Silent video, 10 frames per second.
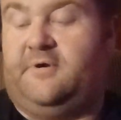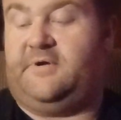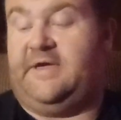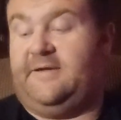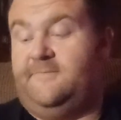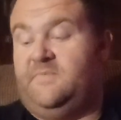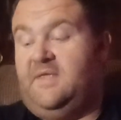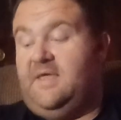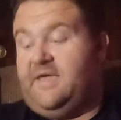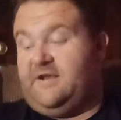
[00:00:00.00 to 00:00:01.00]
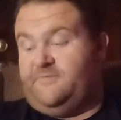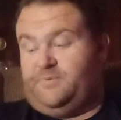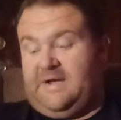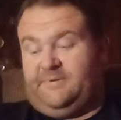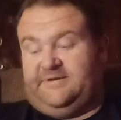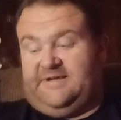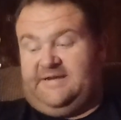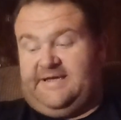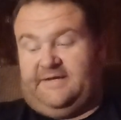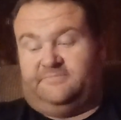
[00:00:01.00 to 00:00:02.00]
Okay, and I've probably
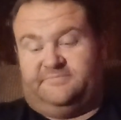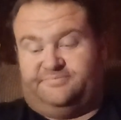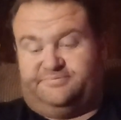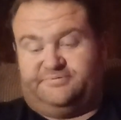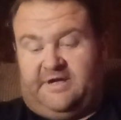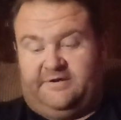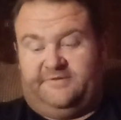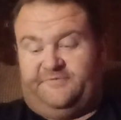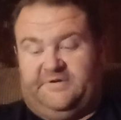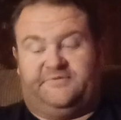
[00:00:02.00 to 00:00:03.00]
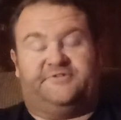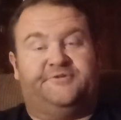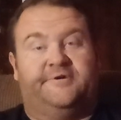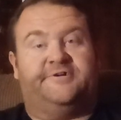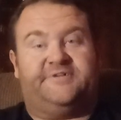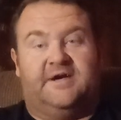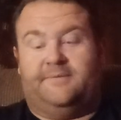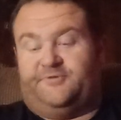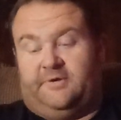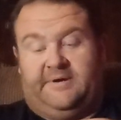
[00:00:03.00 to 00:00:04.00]
done that 150, 200
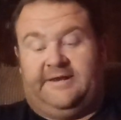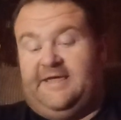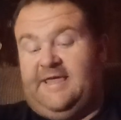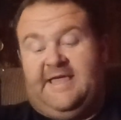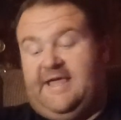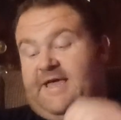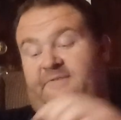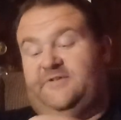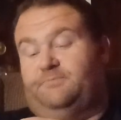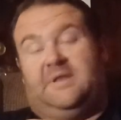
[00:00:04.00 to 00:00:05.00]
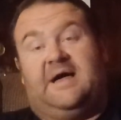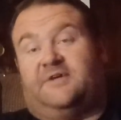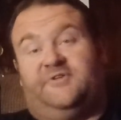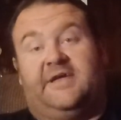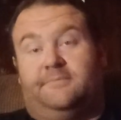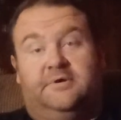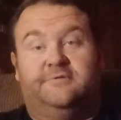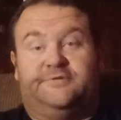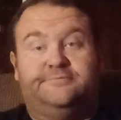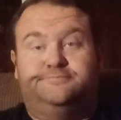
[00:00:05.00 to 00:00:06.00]
times already, and these blocks ain't
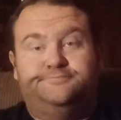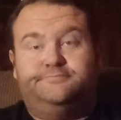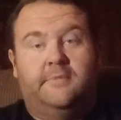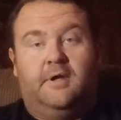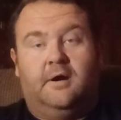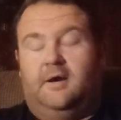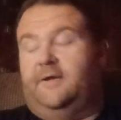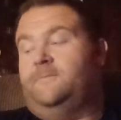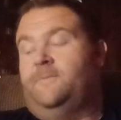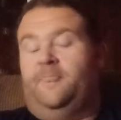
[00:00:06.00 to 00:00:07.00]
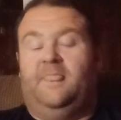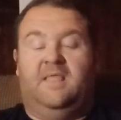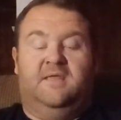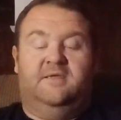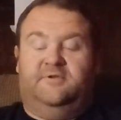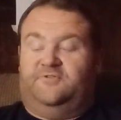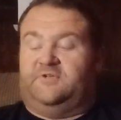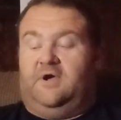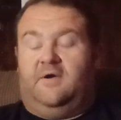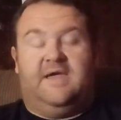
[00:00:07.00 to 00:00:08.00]
moving. All right,
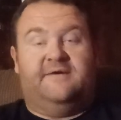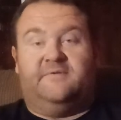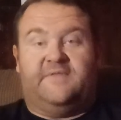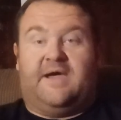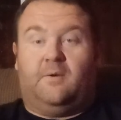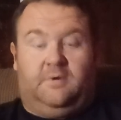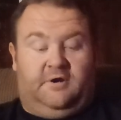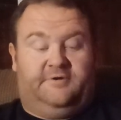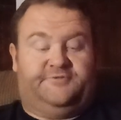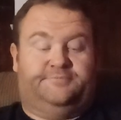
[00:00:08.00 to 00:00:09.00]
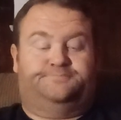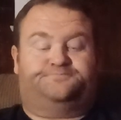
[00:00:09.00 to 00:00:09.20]
so that works.